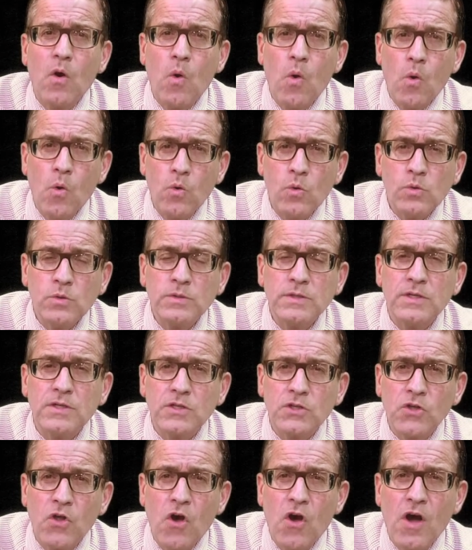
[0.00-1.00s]
Old
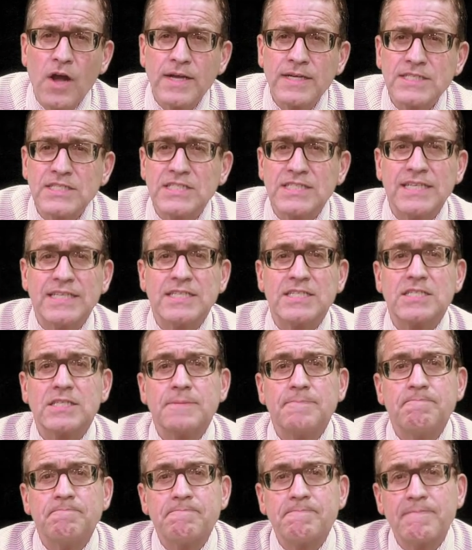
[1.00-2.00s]
Long
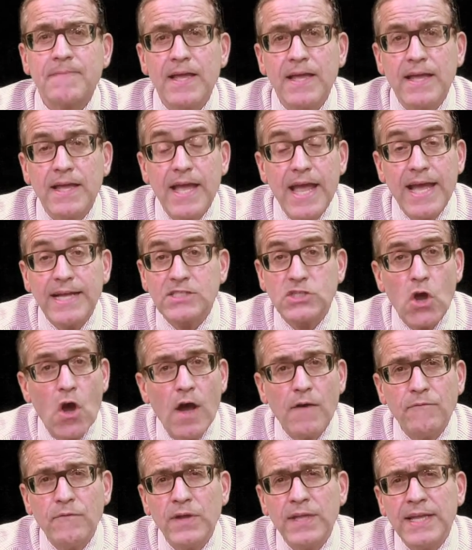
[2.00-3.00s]
Since. It's
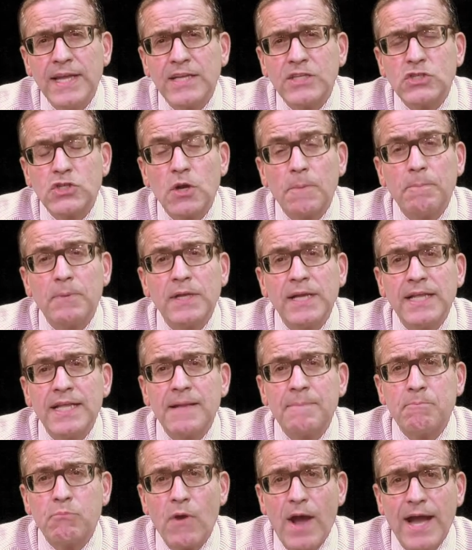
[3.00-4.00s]
often interpreted
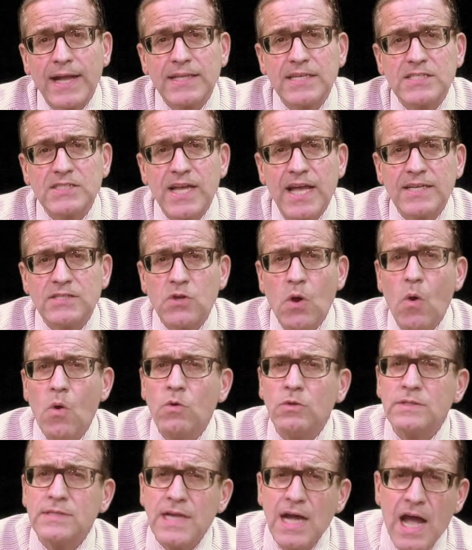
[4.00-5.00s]
in practice as
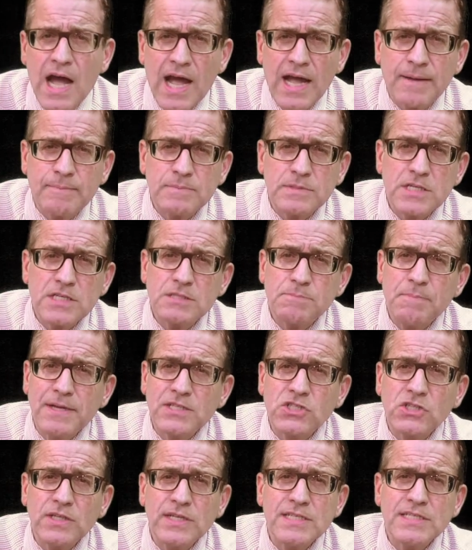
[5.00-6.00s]
old times,
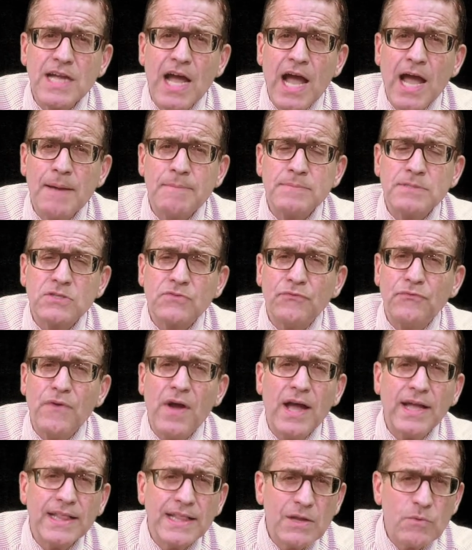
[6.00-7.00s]
especially times
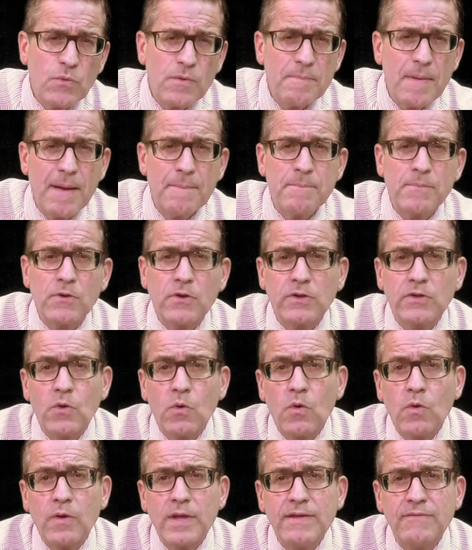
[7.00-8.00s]
fondly remembered,
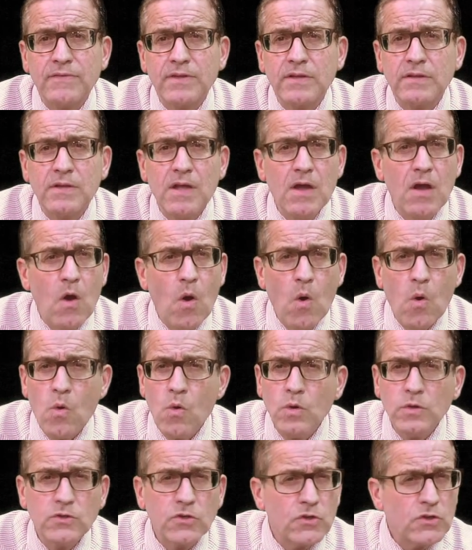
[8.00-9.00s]
or even
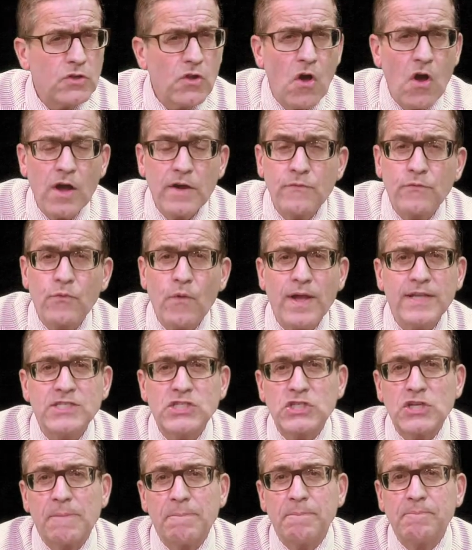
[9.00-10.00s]
old or long
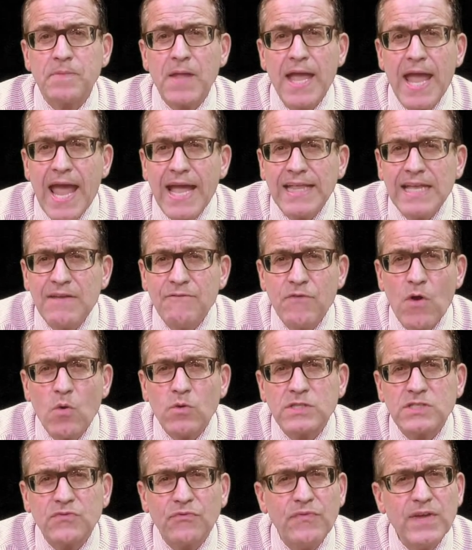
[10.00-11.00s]
friendship, and
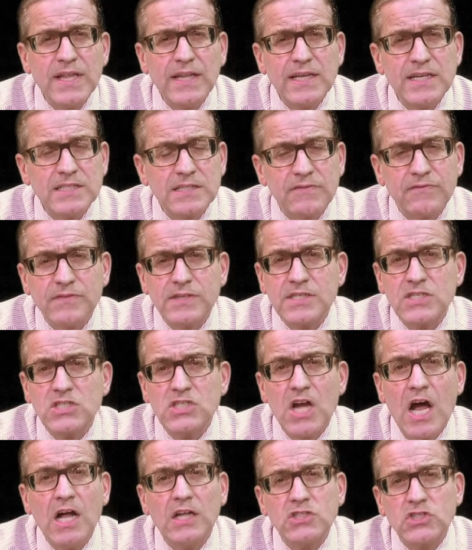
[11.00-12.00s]
evokes feelings of
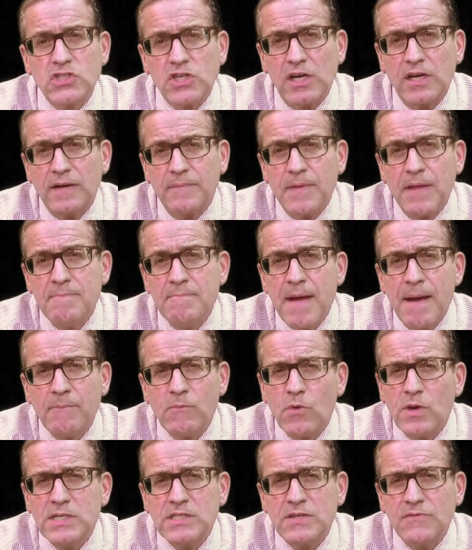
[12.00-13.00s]
nostalgia and
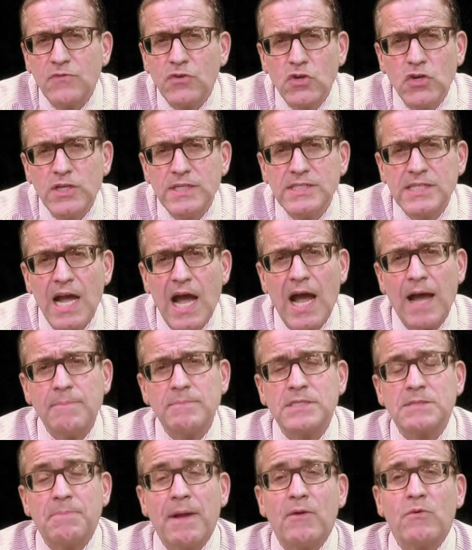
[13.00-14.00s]
memories of good
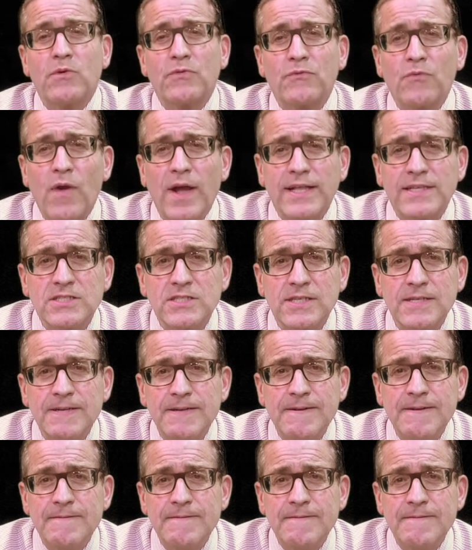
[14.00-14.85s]
times spent with friends.